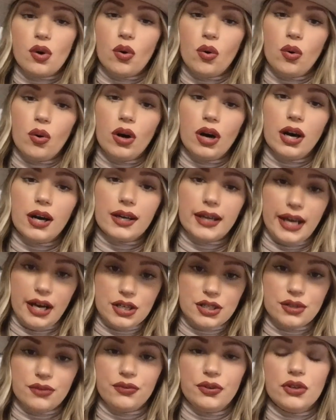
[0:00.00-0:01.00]
or
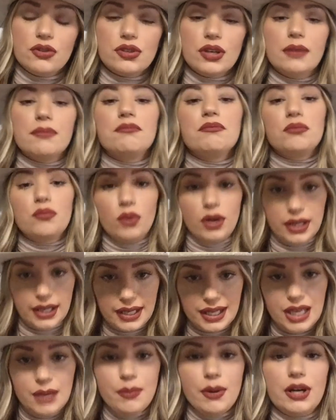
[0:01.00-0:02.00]
keratin fusion. We're
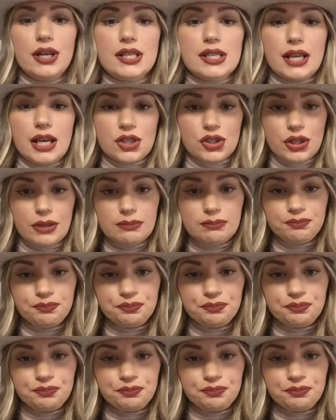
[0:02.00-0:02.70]
going to keep our discussion.